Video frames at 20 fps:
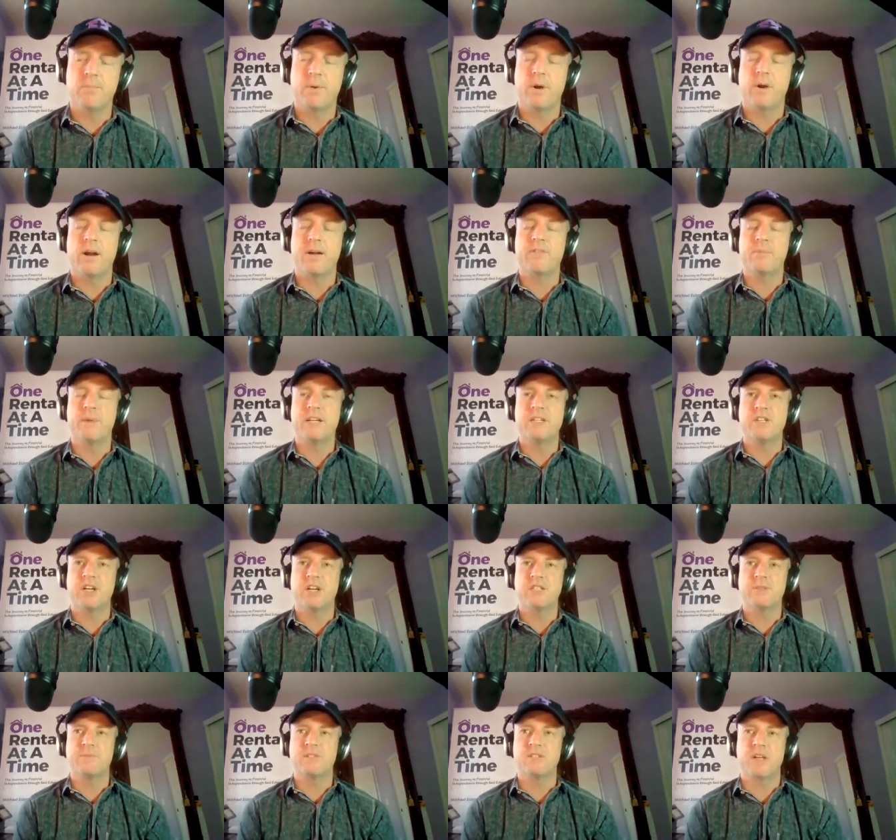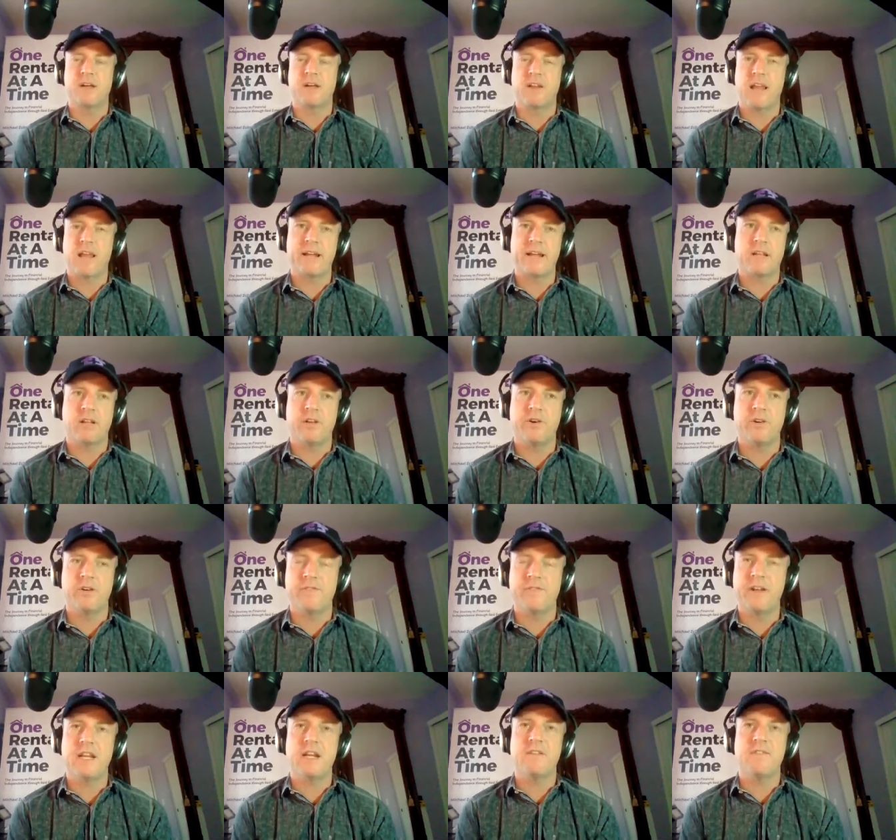we don't have to make judgments on the likelihood
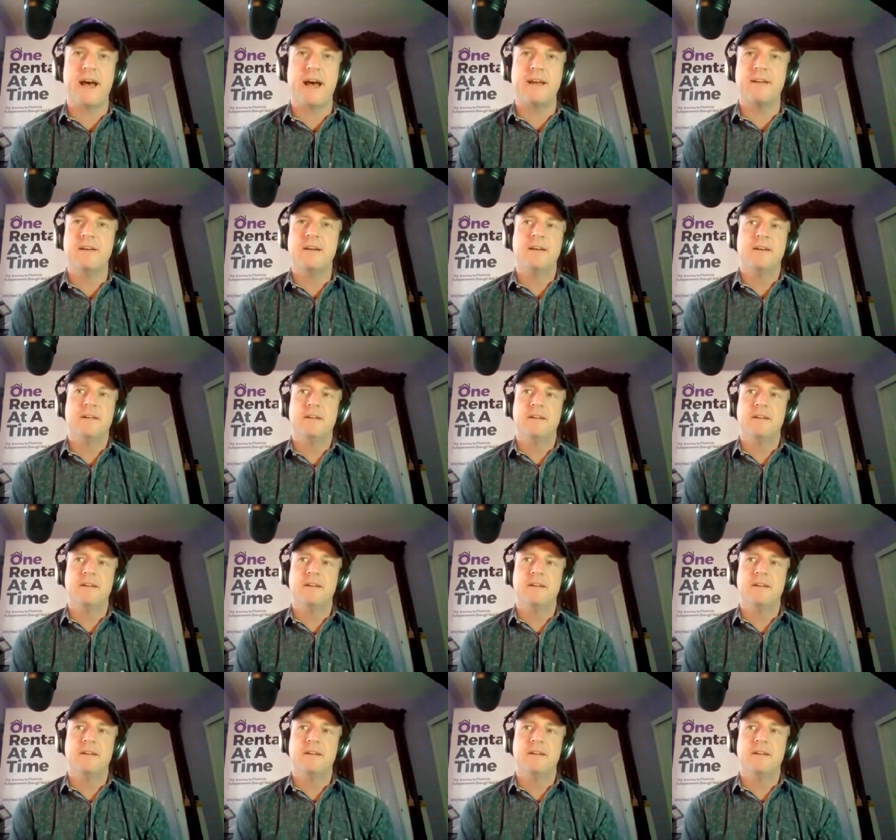of any of that.